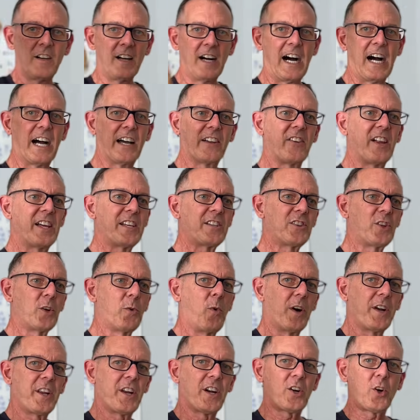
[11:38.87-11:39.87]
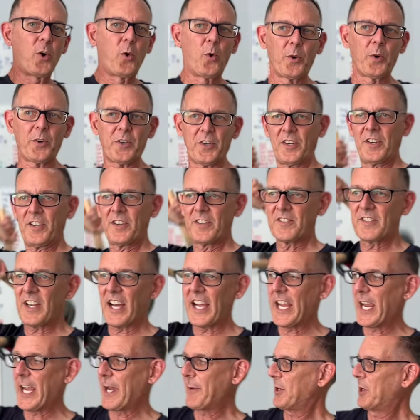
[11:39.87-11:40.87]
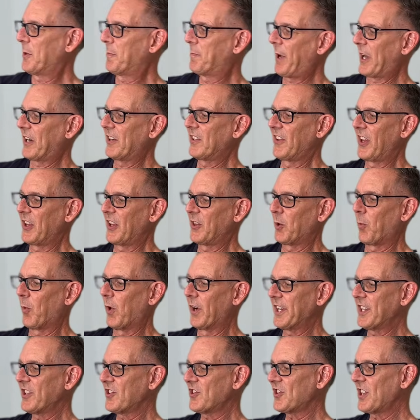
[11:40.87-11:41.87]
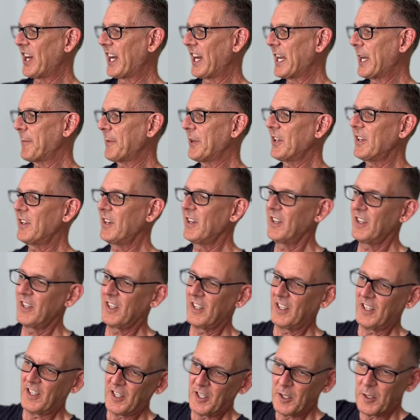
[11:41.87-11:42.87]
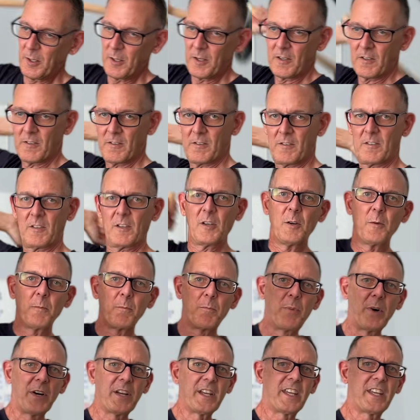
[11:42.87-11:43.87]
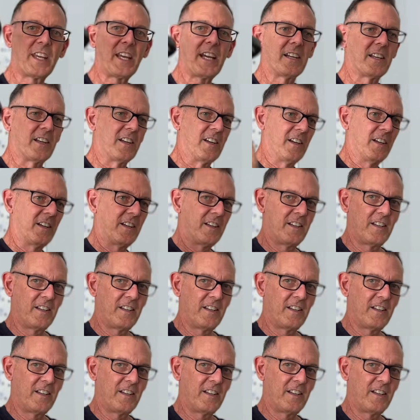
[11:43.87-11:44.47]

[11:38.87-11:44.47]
I like the 1 1/4 diameter better than the 1-inch diameter. But again,